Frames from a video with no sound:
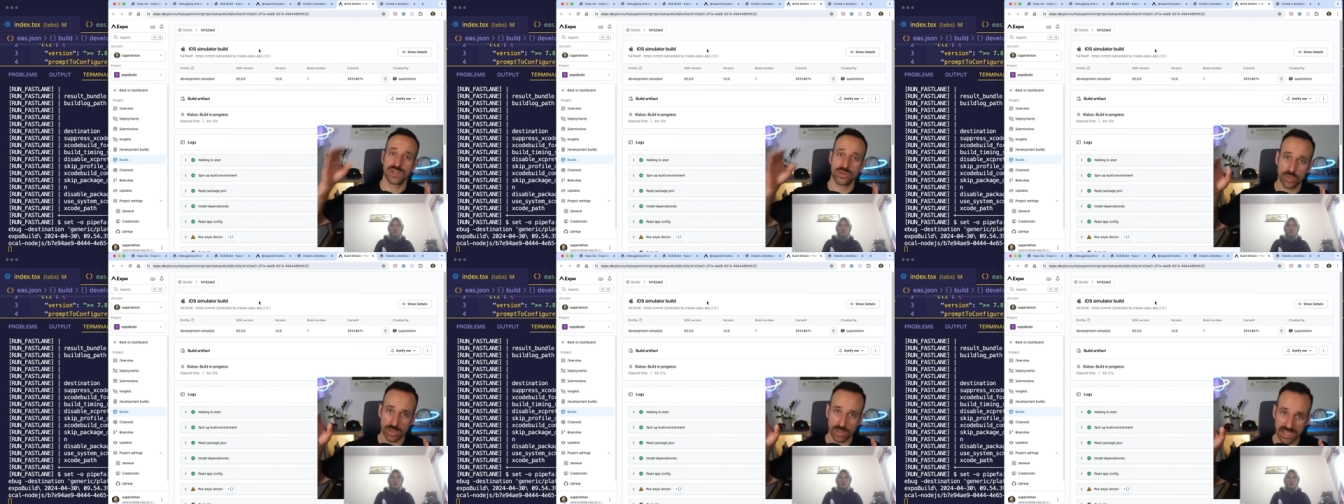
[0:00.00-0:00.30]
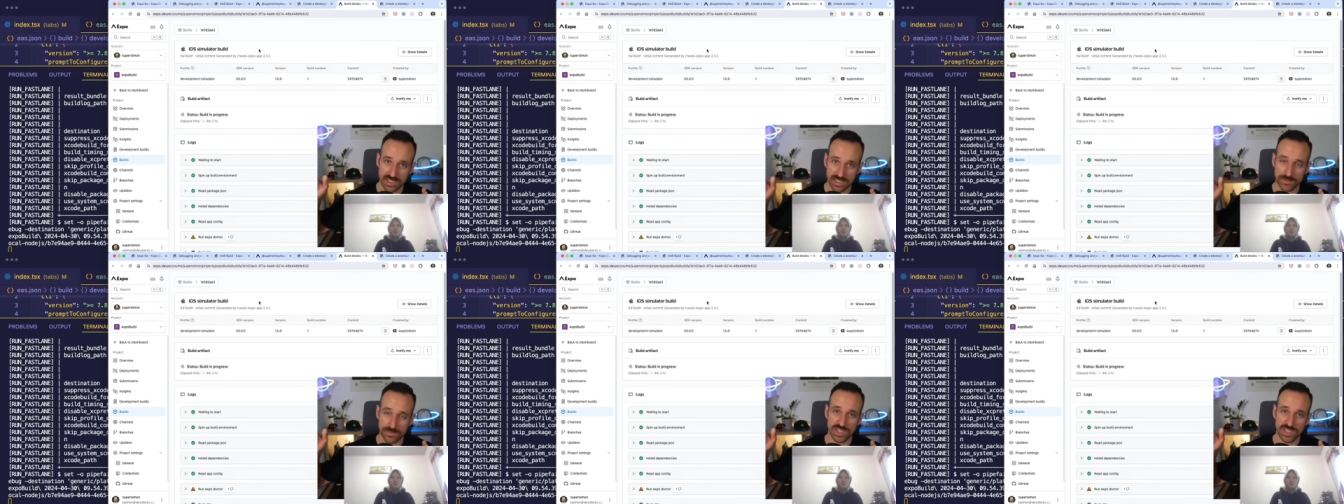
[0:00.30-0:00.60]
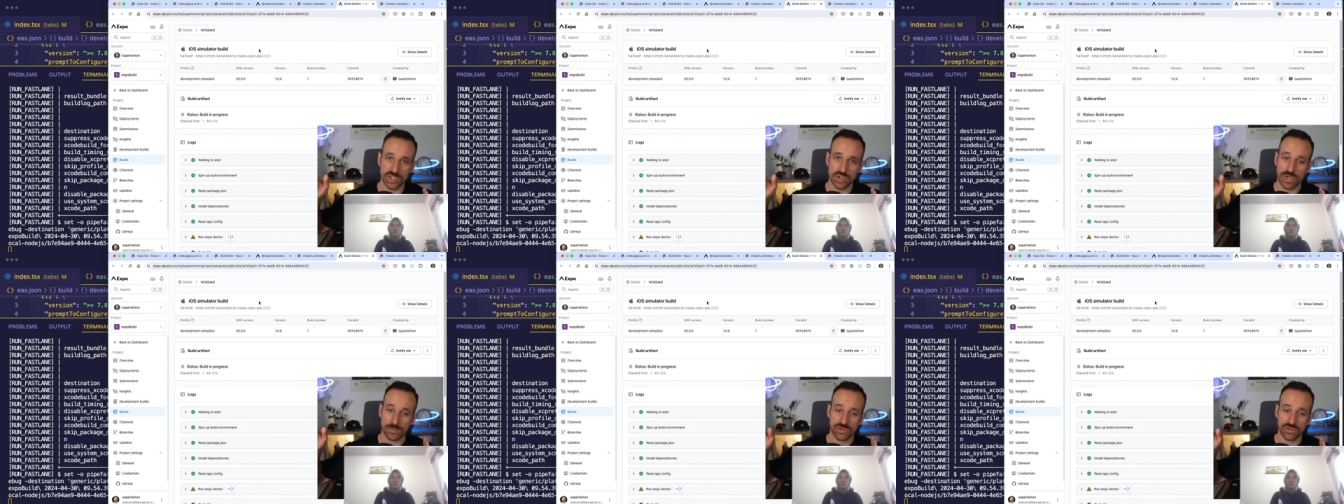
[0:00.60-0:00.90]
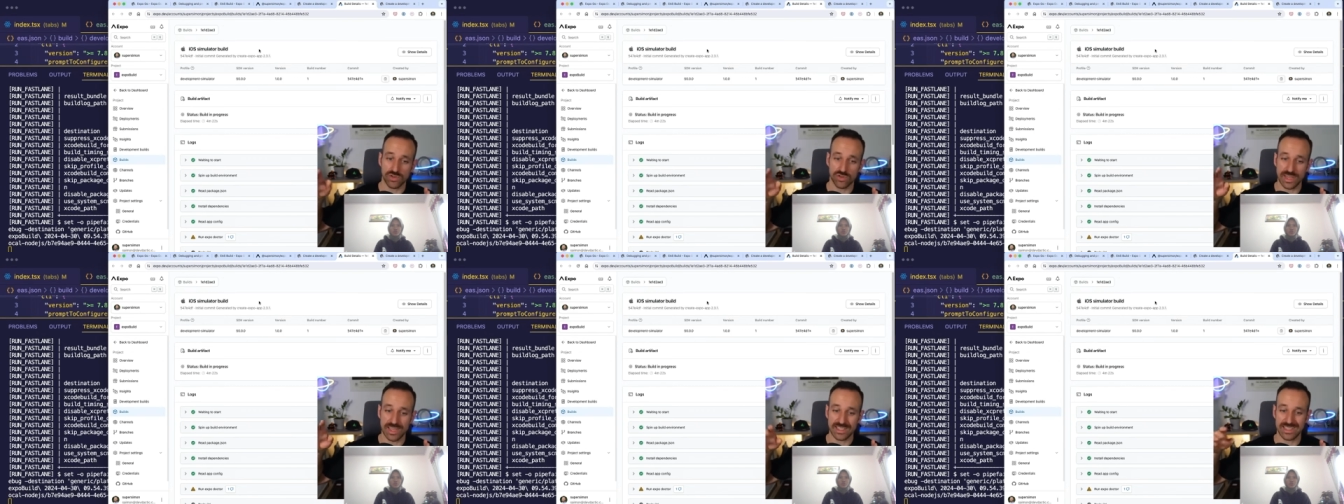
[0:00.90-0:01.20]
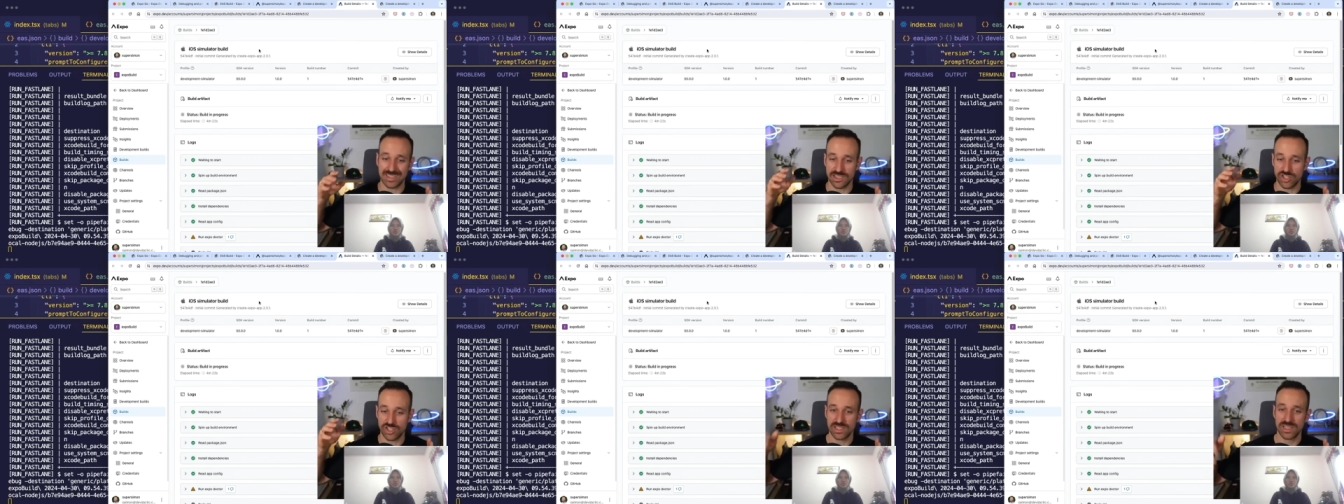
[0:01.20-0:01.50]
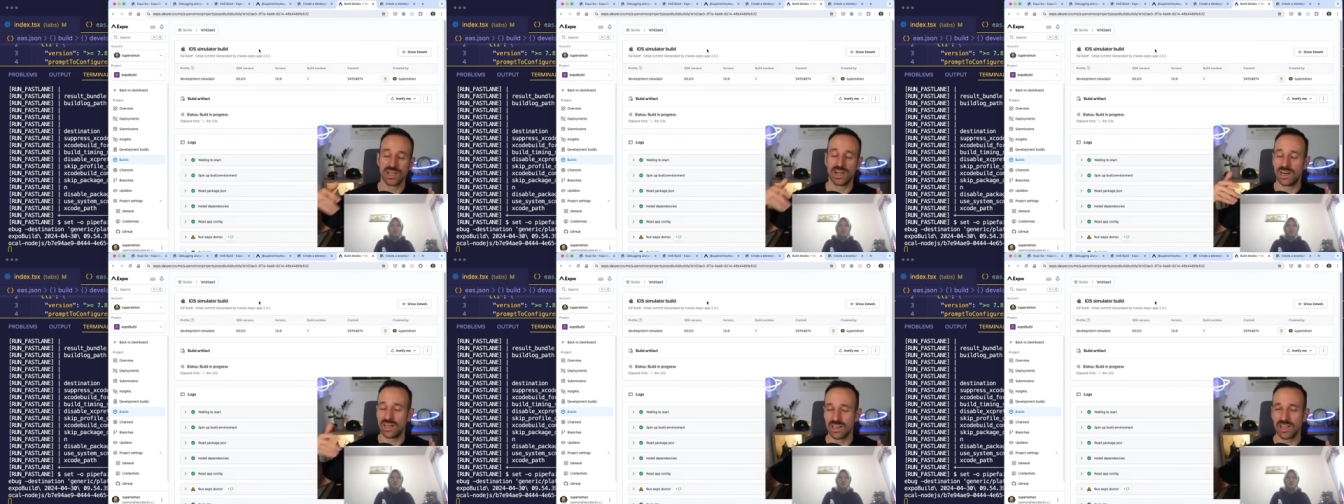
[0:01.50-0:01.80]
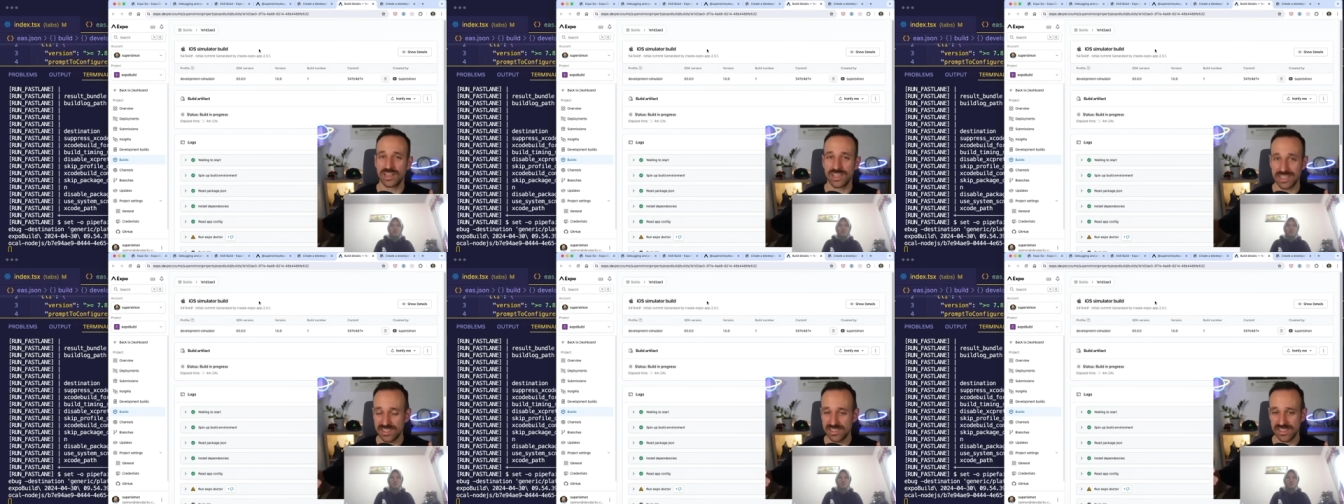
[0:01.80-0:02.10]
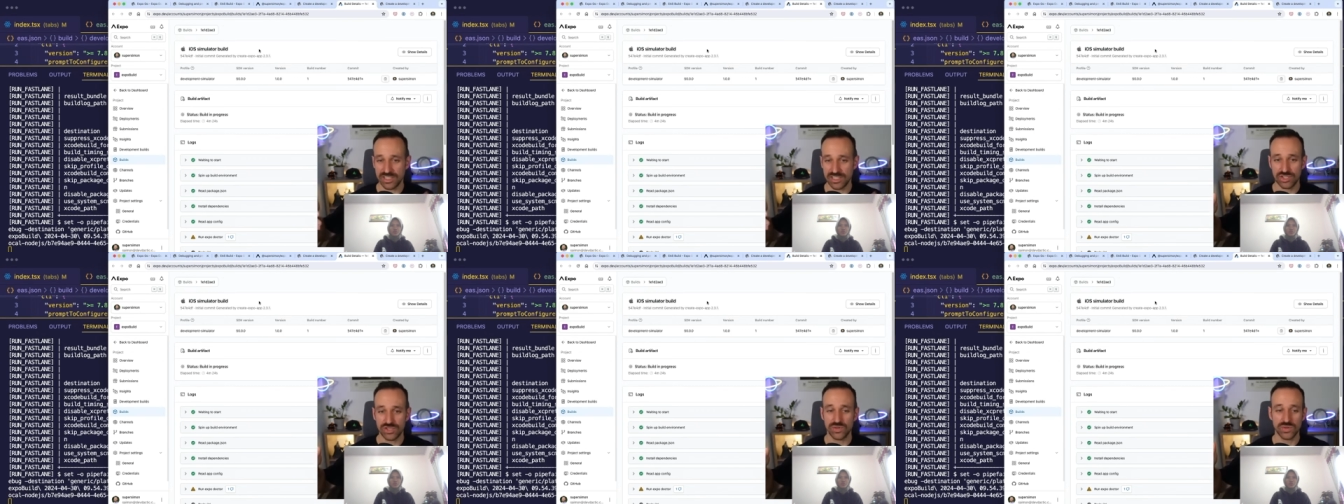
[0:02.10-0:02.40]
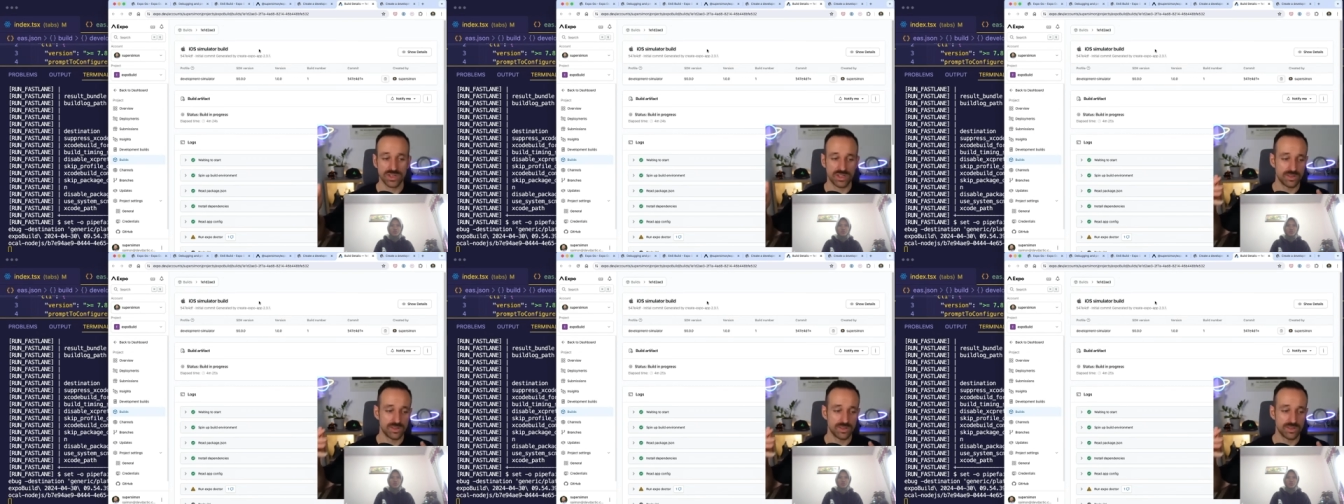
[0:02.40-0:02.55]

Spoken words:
It will get submitted to App Store Connect, and it's just a lot easier to